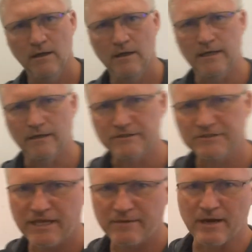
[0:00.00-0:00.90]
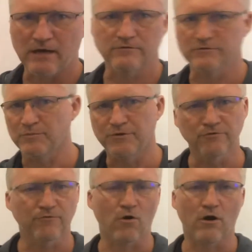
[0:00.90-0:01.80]
Now this came out, there's a
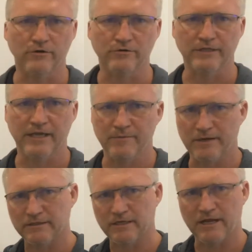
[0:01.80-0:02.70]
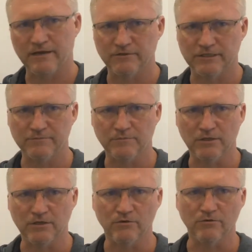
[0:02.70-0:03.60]
beautiful article that came out that I have linked
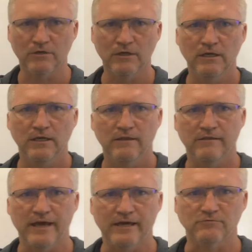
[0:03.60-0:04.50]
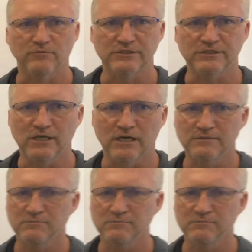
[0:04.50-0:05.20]
below that was done